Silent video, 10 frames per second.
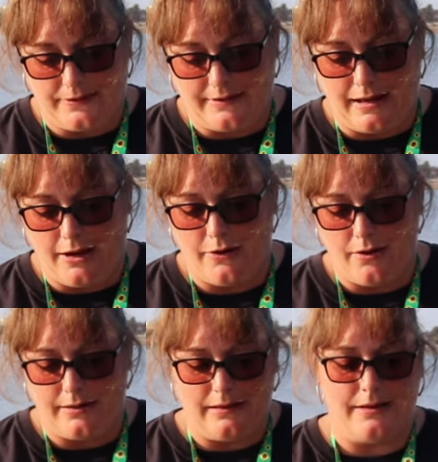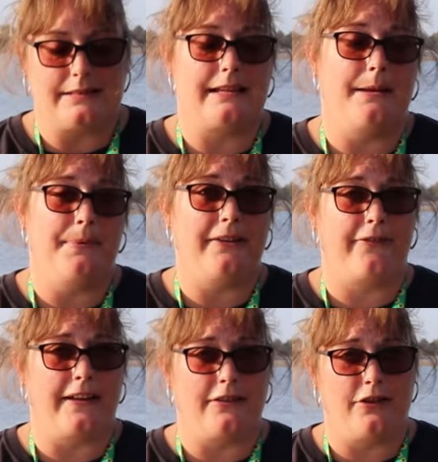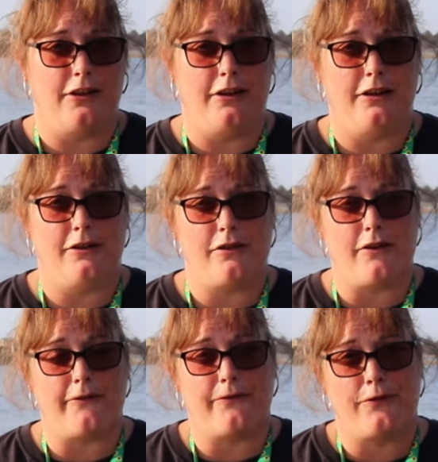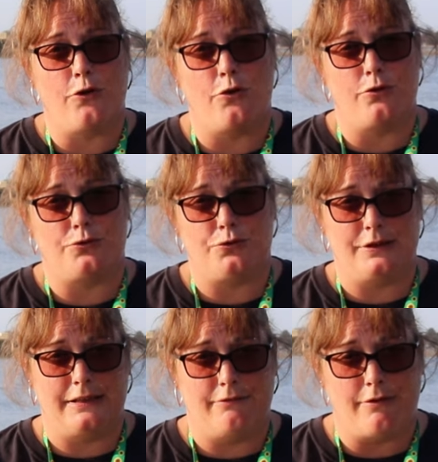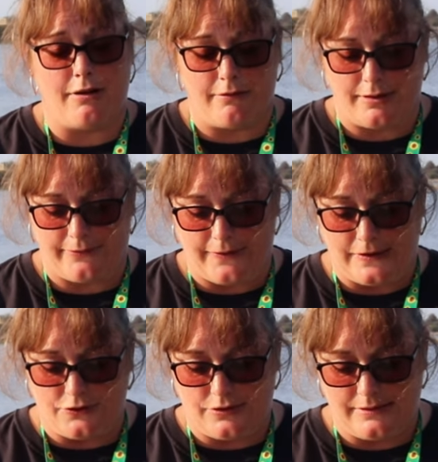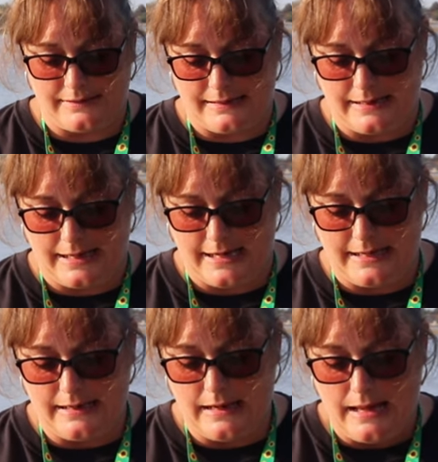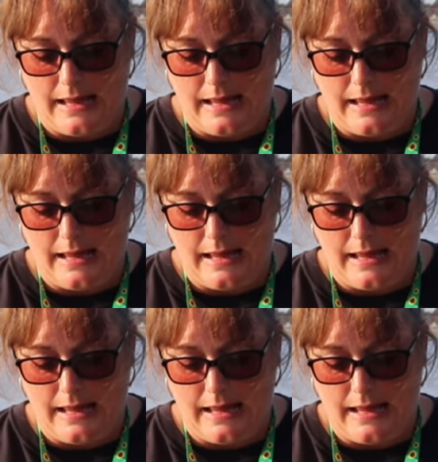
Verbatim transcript: So I'd like to say a big thank you for joining Rara's Ventures today